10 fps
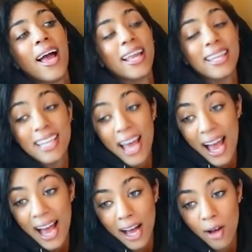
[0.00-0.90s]
And
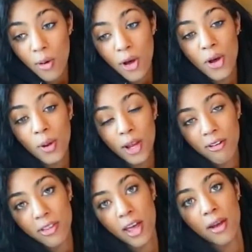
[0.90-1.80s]
now we
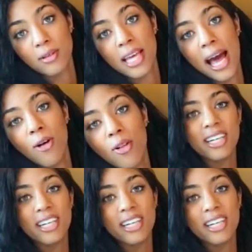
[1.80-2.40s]
are at the hotel.